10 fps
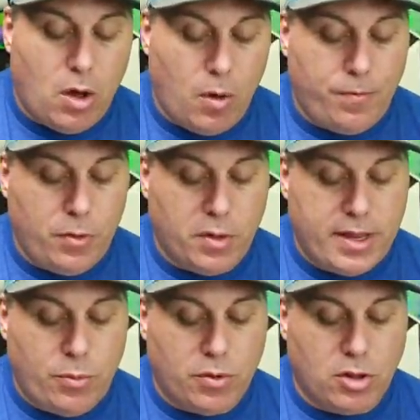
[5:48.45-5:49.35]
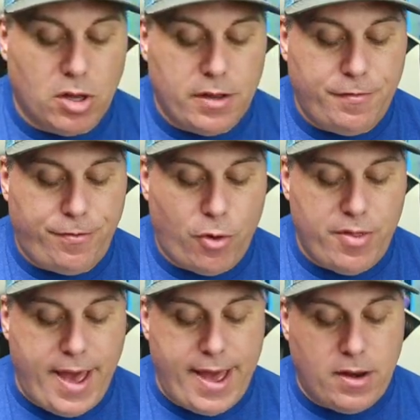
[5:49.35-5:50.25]
Hopefully we'll get We're looking for
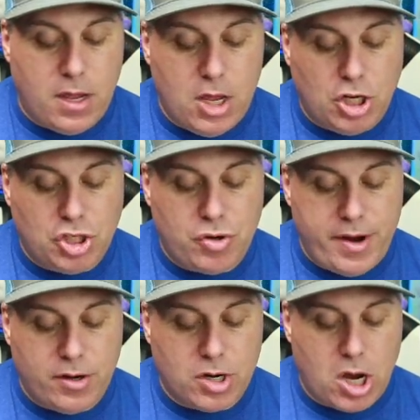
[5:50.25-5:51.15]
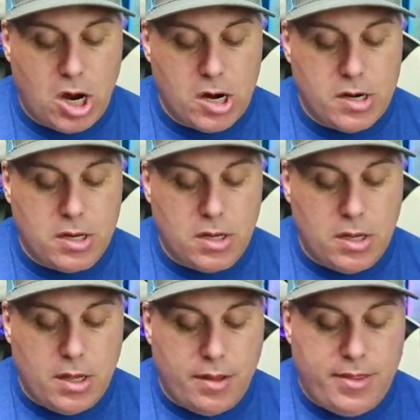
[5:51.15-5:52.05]
that trainer card.
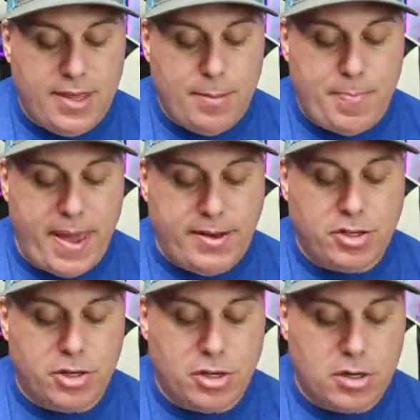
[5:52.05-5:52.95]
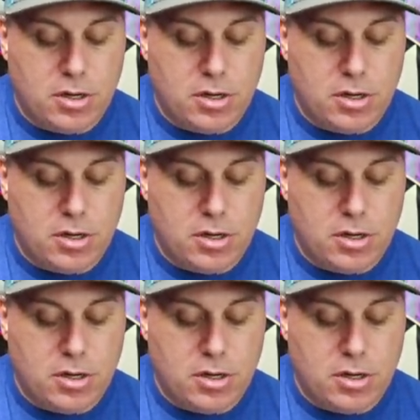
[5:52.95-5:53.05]
The painter,